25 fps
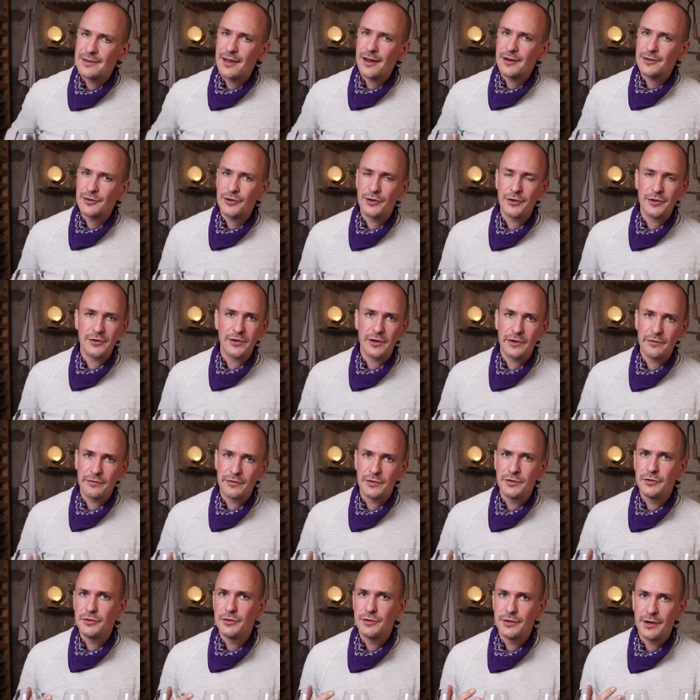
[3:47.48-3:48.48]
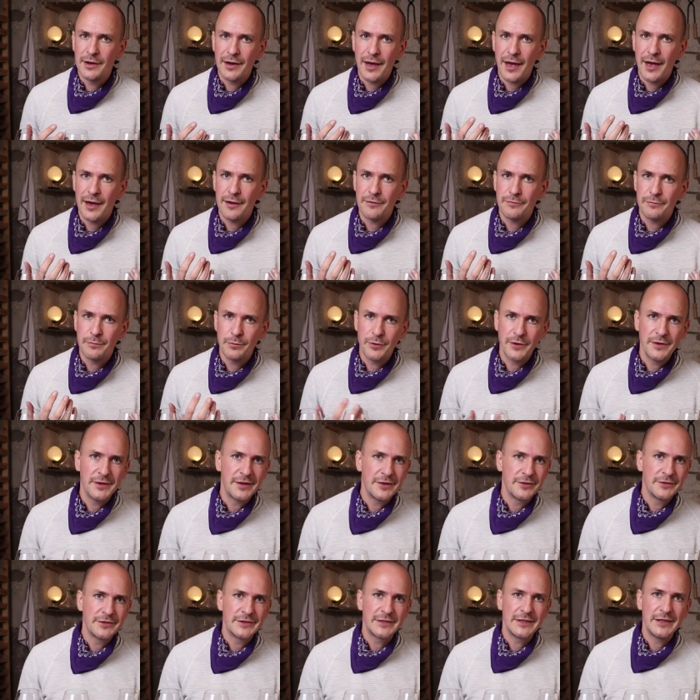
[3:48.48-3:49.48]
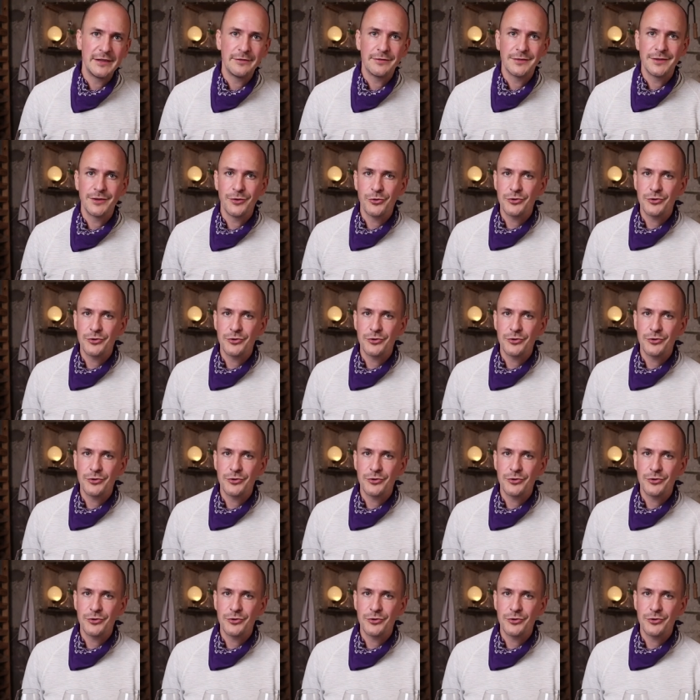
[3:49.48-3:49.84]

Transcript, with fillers: not good if you have preconceived